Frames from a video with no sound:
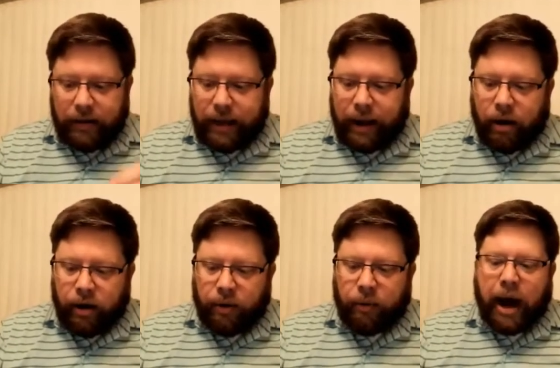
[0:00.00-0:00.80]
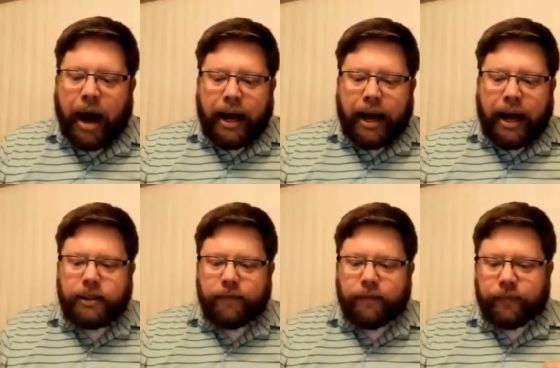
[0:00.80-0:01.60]
They are
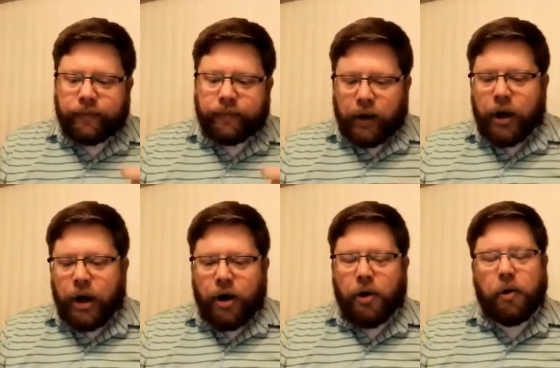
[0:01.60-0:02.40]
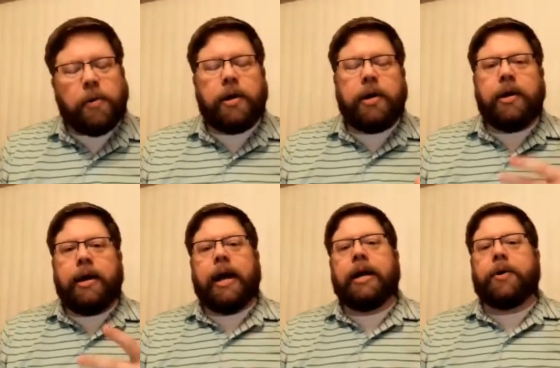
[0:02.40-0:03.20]
arise, go,
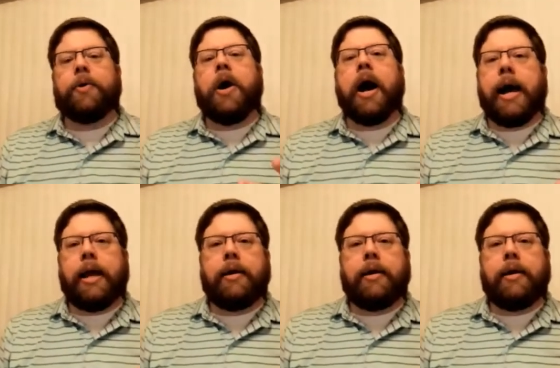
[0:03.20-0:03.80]
and cry.